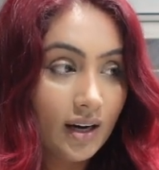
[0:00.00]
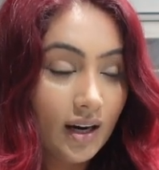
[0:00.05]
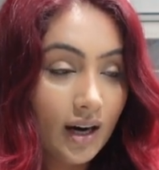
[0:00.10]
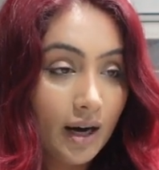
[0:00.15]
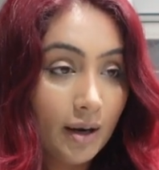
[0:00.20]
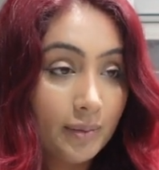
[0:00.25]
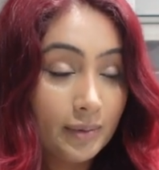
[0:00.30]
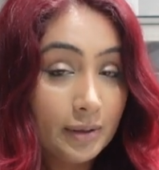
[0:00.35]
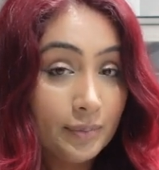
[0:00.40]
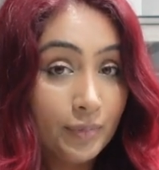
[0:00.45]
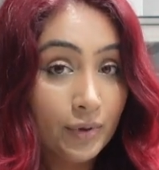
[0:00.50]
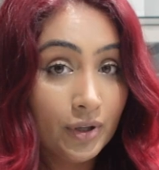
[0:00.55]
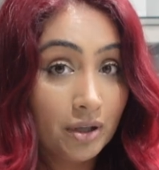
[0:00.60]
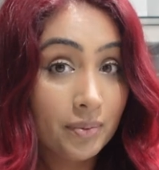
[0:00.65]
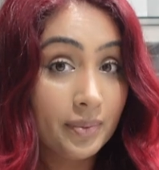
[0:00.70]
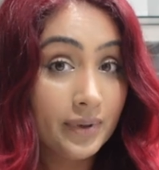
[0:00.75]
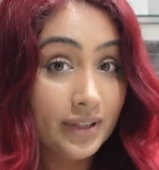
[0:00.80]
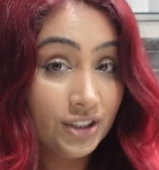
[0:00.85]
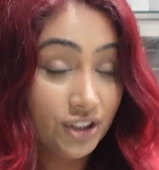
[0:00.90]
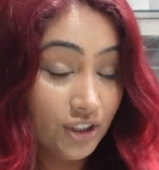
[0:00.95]
I'm gonna put a
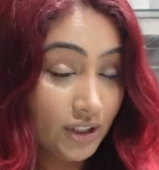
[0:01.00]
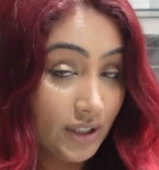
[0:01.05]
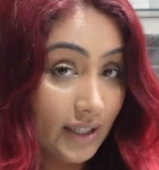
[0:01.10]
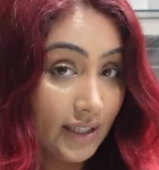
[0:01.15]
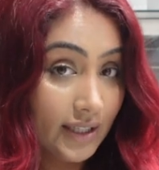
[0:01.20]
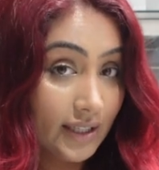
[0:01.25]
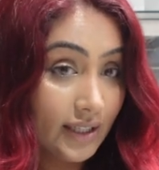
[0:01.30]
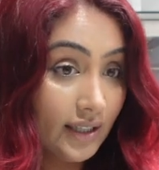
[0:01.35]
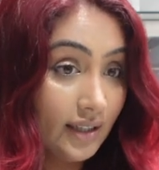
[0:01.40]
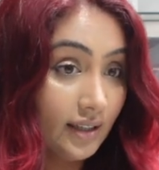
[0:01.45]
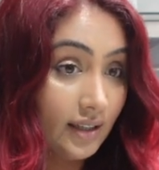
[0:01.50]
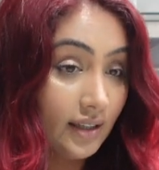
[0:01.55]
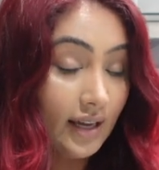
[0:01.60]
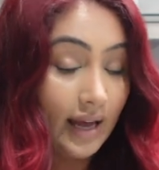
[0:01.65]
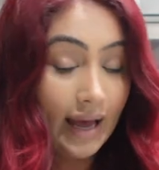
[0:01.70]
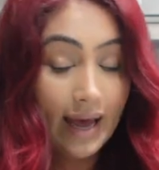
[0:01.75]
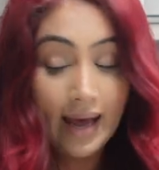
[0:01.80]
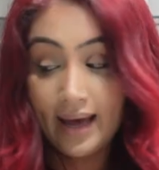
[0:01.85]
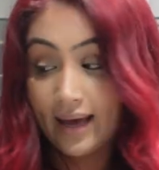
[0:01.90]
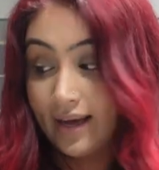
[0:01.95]
little bit of jeera in it
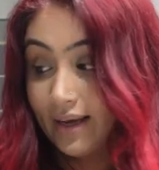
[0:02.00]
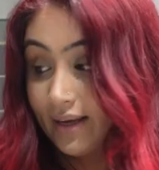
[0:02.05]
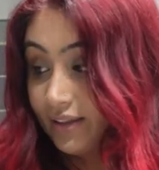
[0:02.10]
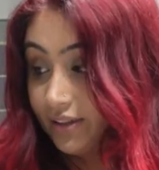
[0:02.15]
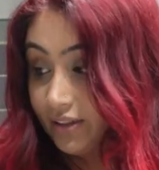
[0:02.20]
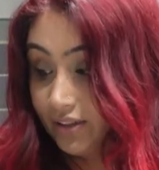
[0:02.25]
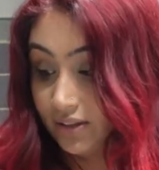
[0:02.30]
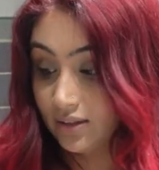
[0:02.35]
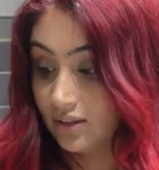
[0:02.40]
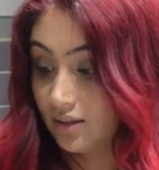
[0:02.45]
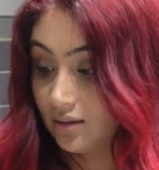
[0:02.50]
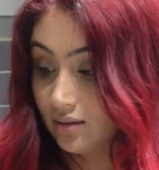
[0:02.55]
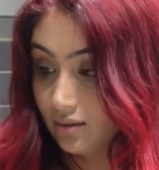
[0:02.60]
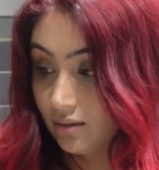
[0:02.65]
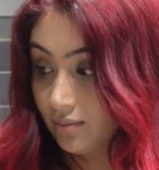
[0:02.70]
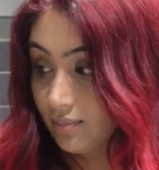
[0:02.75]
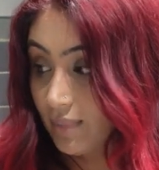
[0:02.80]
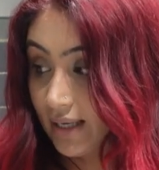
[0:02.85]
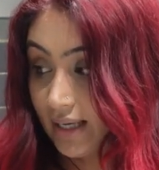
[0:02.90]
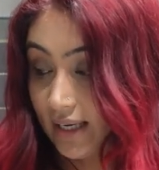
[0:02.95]
and
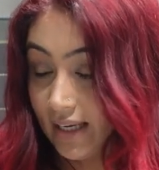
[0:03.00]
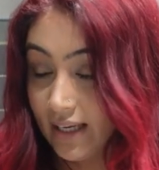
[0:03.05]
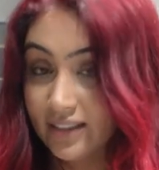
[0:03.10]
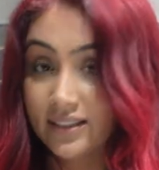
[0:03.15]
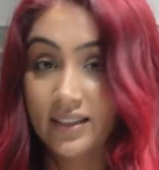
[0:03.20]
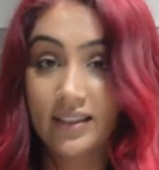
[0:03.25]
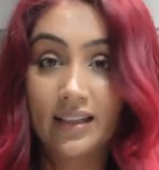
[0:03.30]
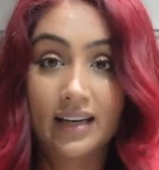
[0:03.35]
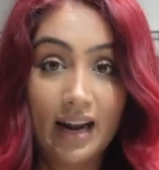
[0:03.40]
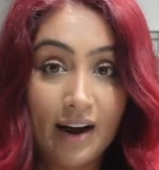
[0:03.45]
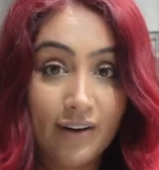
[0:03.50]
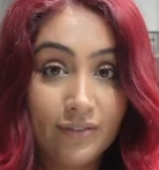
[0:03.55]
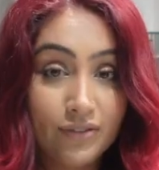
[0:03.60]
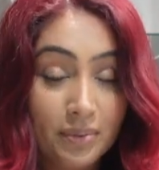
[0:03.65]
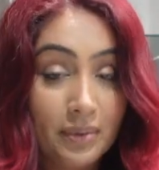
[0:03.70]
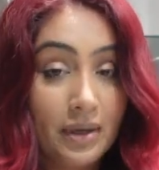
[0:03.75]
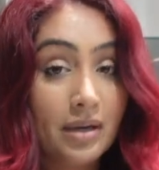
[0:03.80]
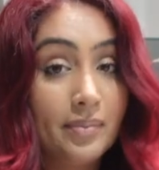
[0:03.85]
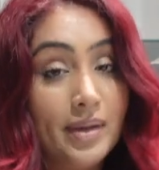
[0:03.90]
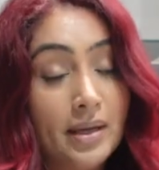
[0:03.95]
make his, and then after
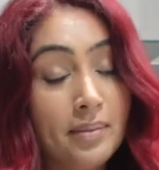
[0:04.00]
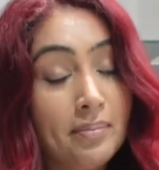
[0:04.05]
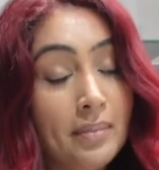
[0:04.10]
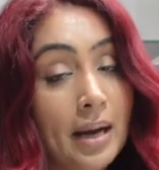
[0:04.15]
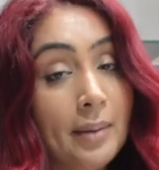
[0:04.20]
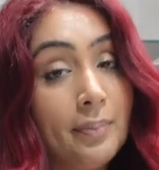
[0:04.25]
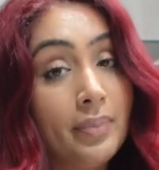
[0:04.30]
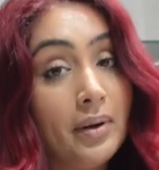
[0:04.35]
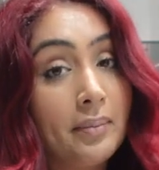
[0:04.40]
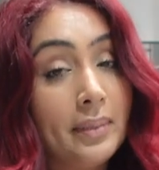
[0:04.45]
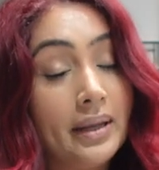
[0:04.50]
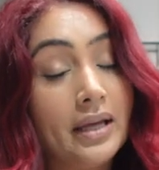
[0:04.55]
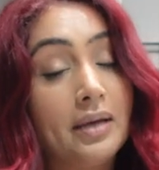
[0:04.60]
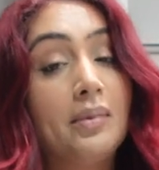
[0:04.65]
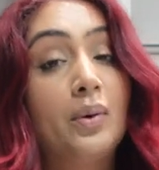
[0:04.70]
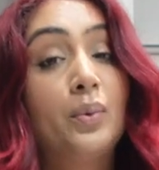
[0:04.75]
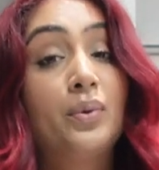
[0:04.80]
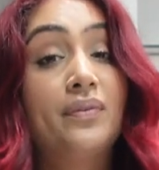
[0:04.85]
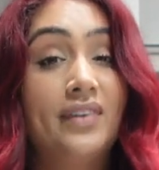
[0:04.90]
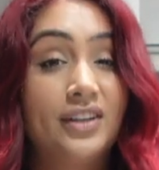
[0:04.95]
I'm gonna make mine, but I'm making
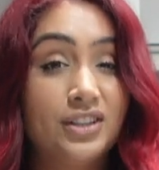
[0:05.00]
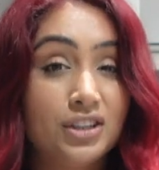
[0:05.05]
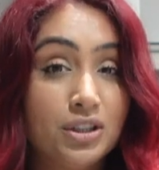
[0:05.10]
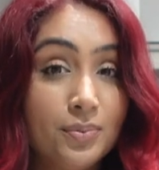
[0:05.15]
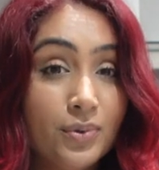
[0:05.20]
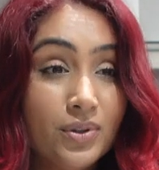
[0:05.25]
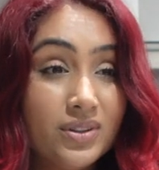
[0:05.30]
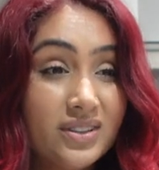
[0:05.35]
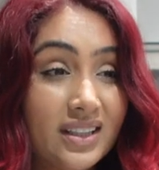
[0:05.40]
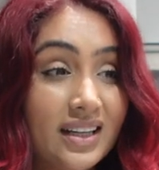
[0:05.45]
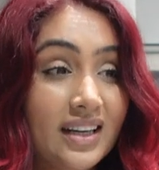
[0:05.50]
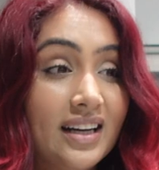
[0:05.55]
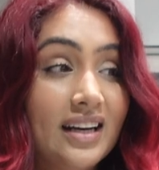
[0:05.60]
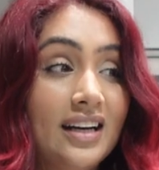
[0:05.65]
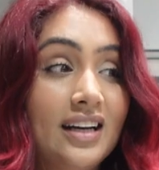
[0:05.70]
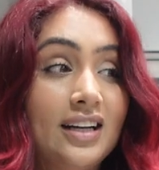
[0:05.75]
mine with vegetables.